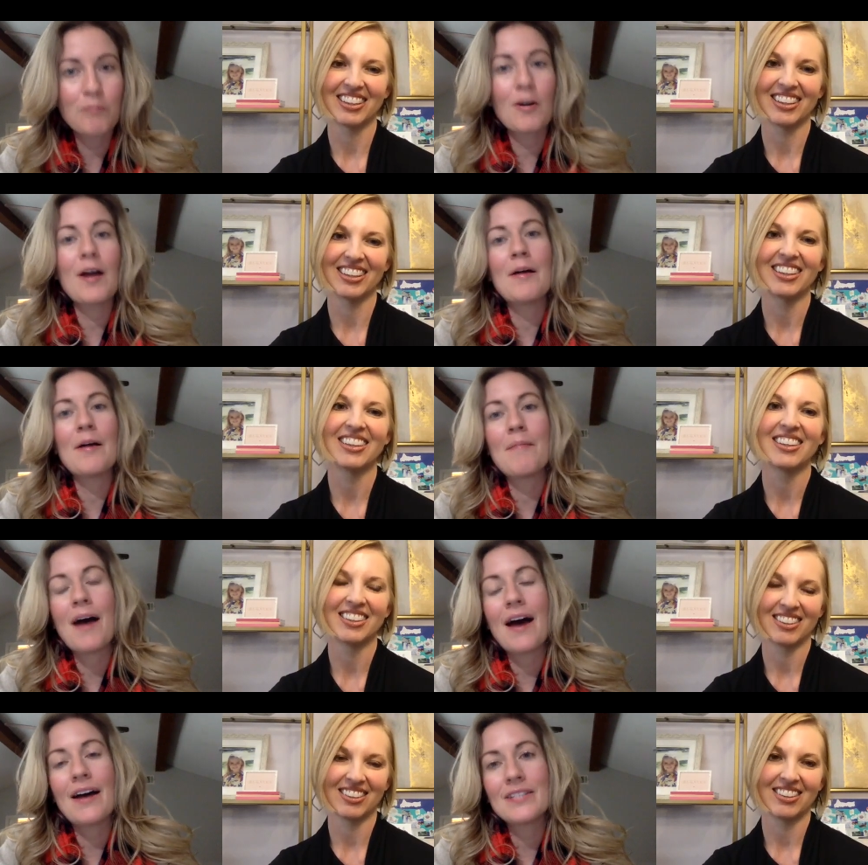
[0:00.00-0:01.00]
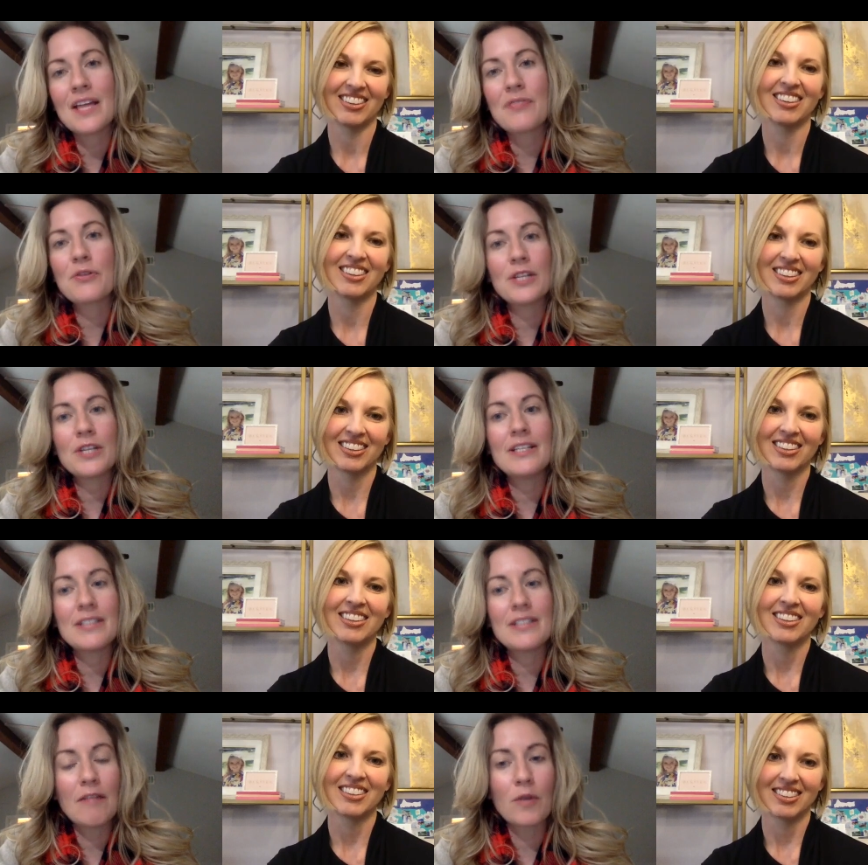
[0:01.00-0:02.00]
Speaker 1: from 10:30 uh, to
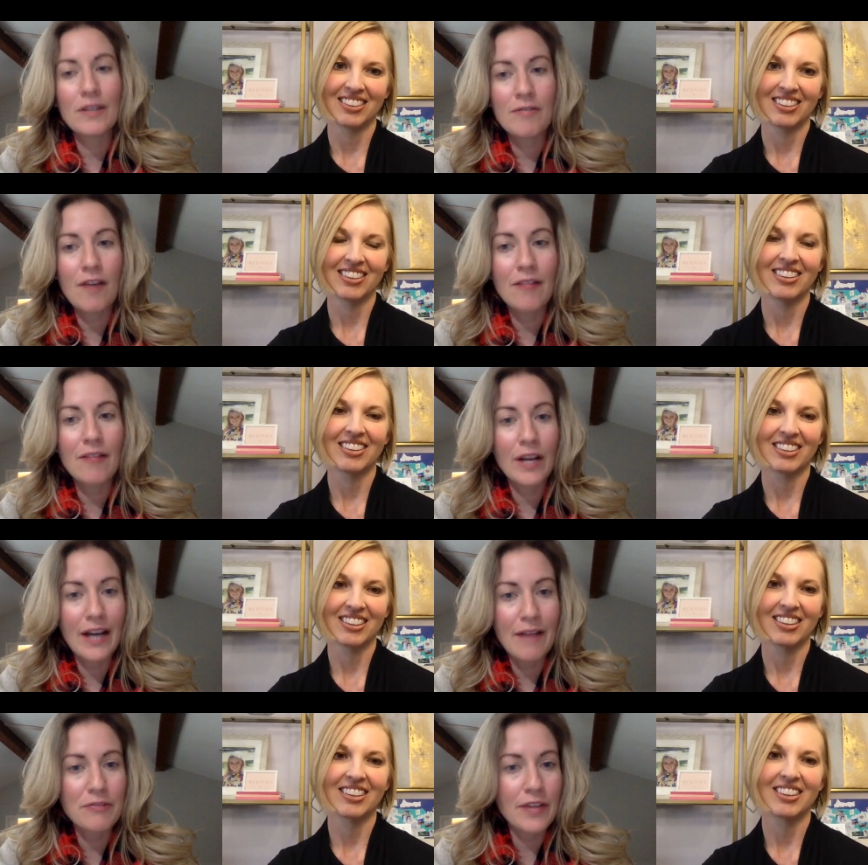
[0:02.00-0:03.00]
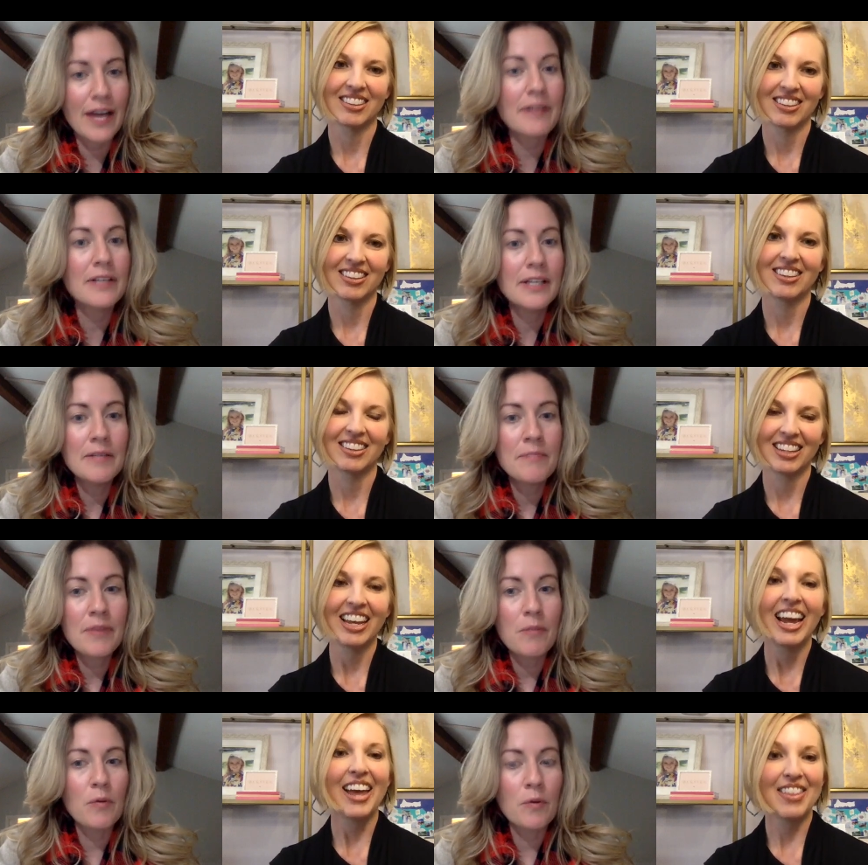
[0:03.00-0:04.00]
10:45 right after that, and
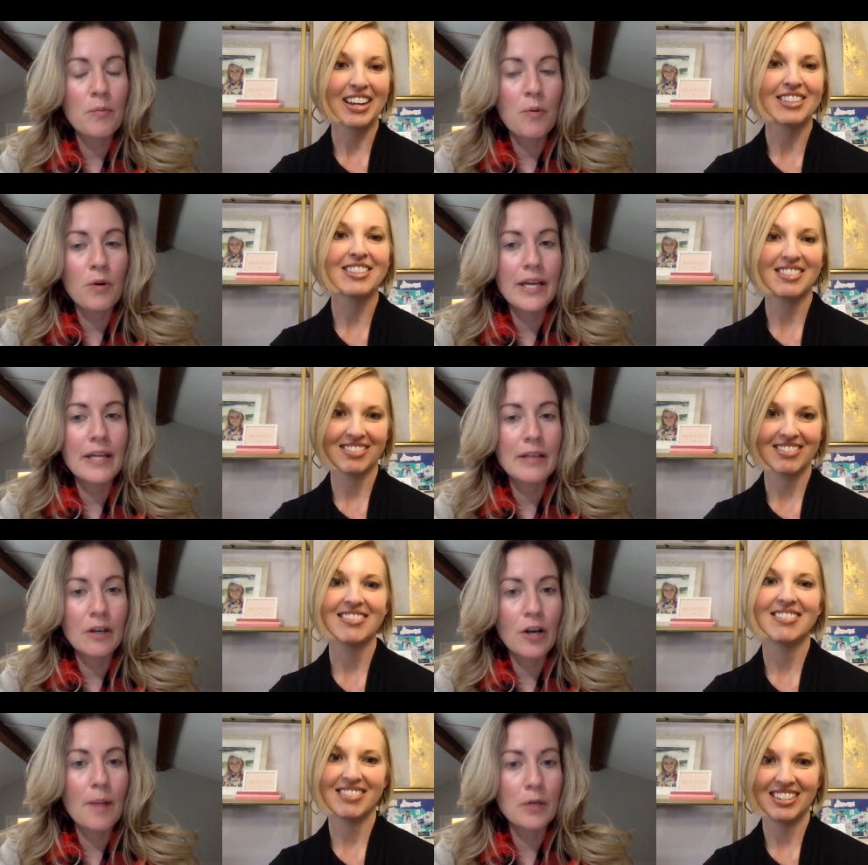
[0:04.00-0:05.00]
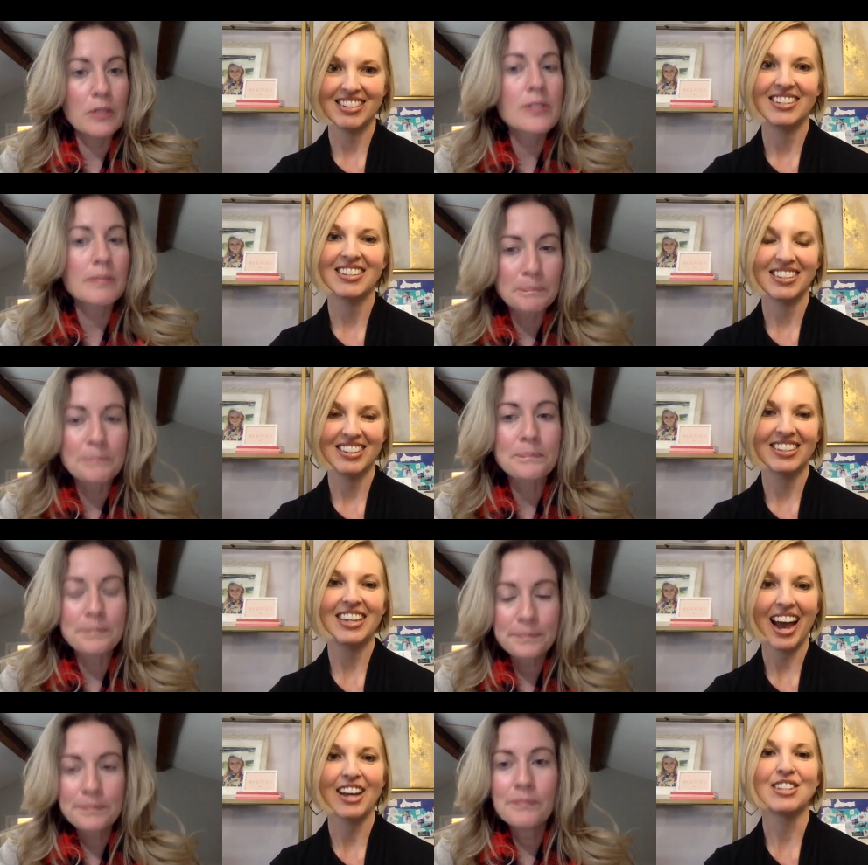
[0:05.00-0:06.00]
we and numbers.
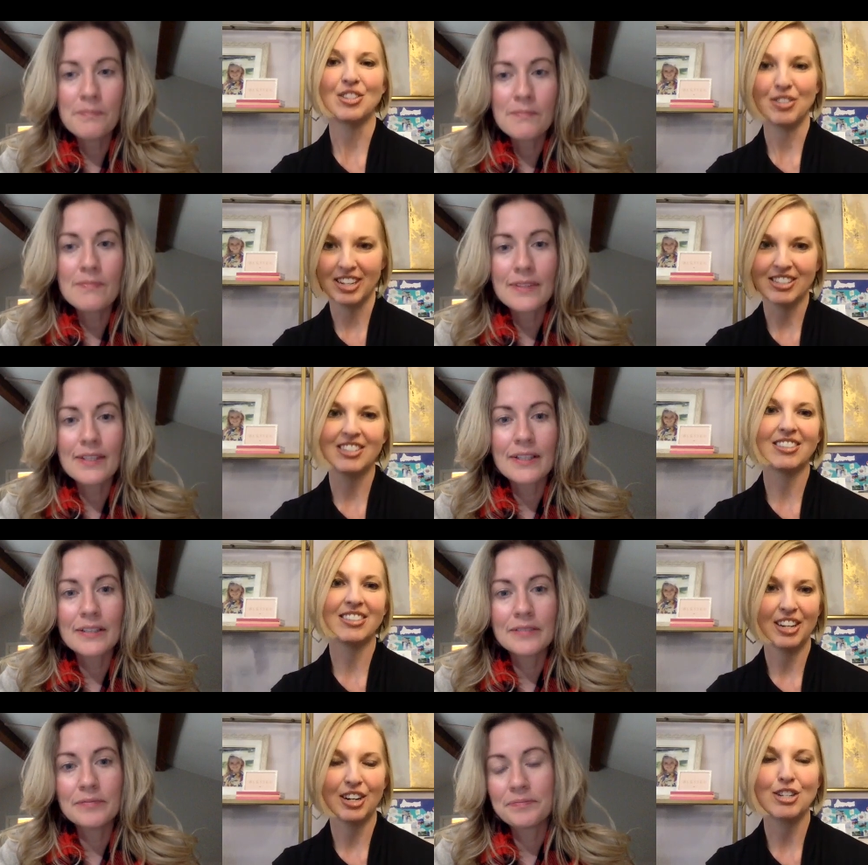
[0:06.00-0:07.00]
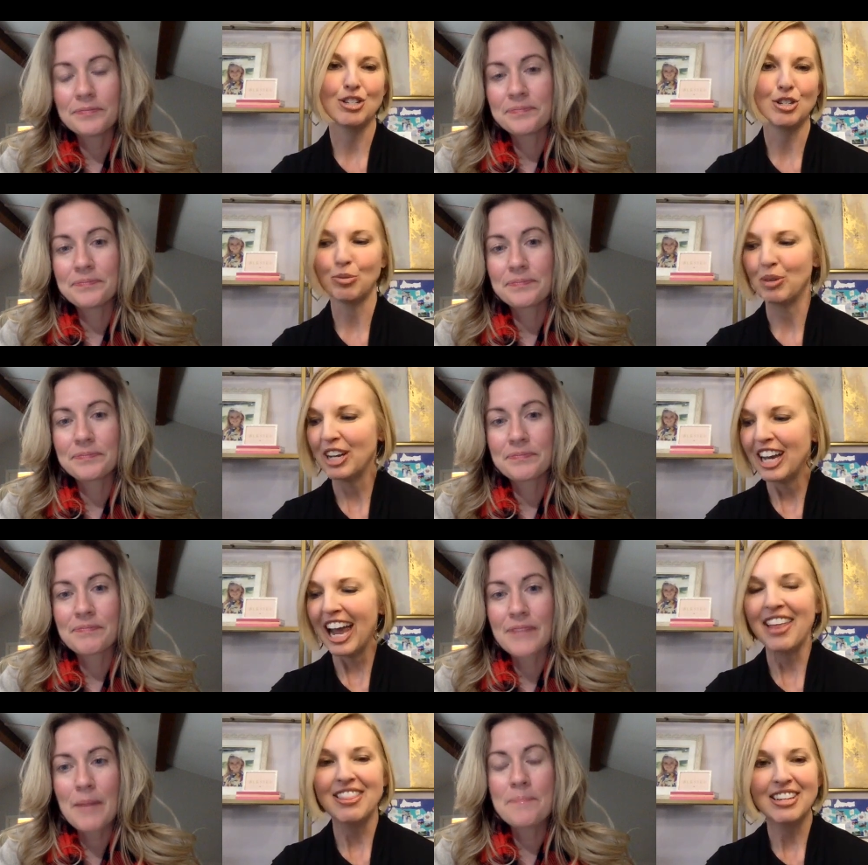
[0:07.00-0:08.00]
Speaker 2: Yeah, and so that's still done on Zoom,
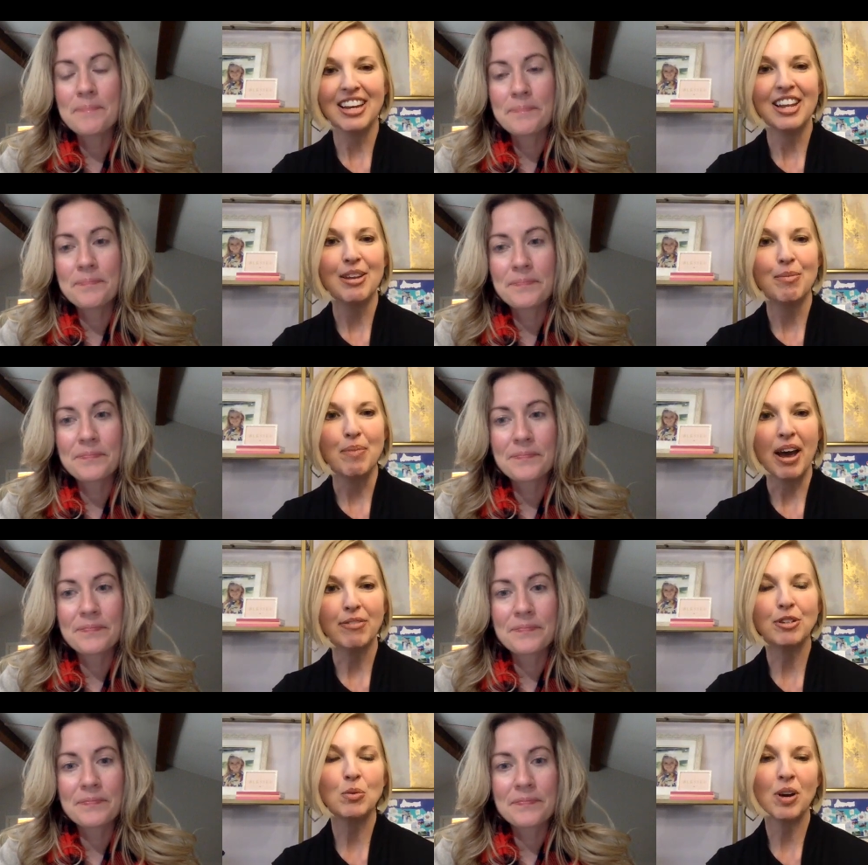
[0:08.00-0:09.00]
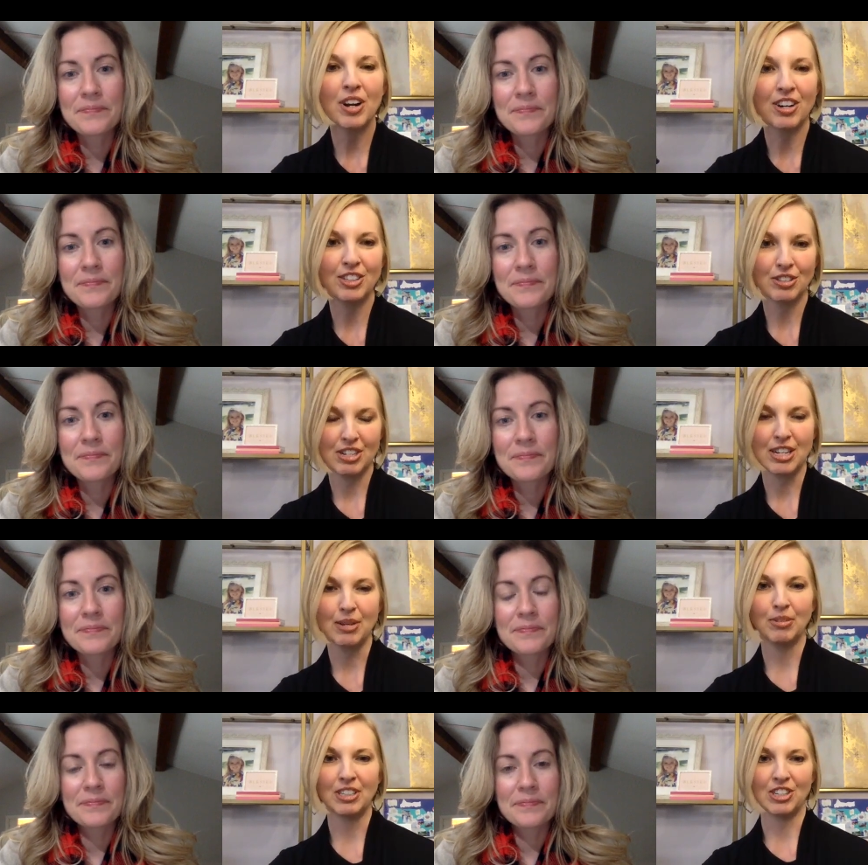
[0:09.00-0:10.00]
and the, and everyone on your team
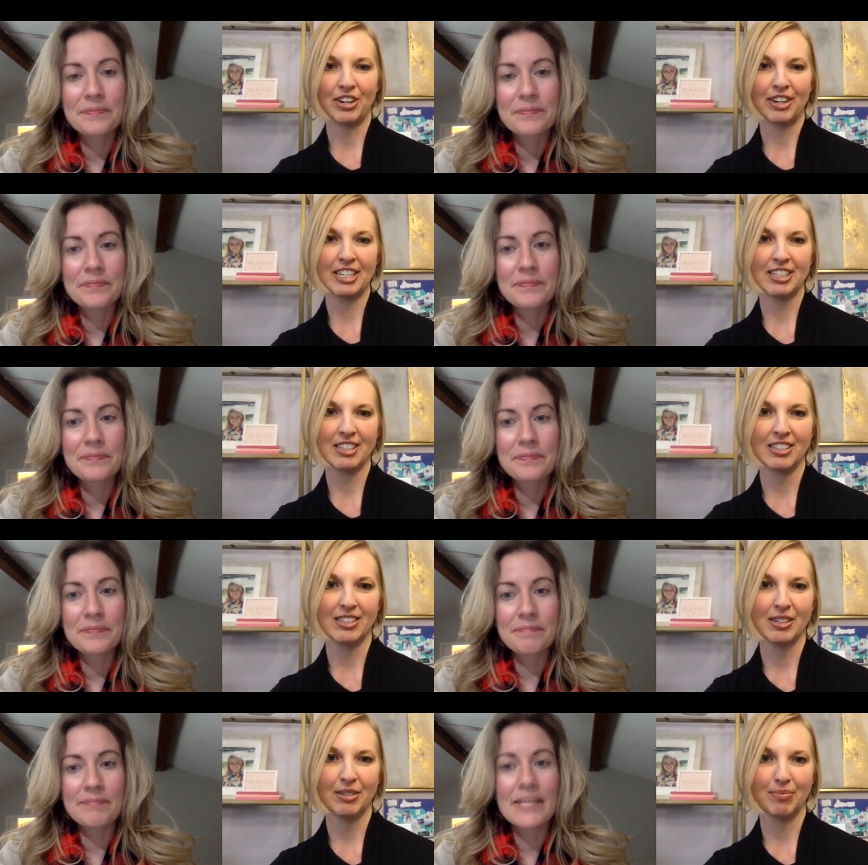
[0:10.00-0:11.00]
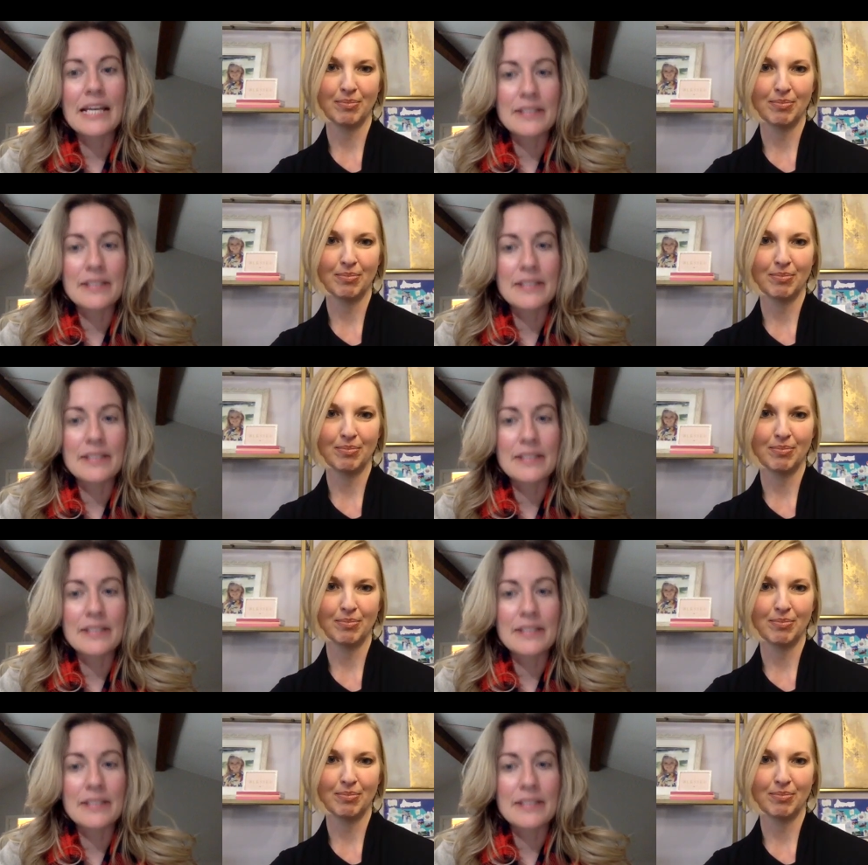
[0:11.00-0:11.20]
lead generates. It's a yes.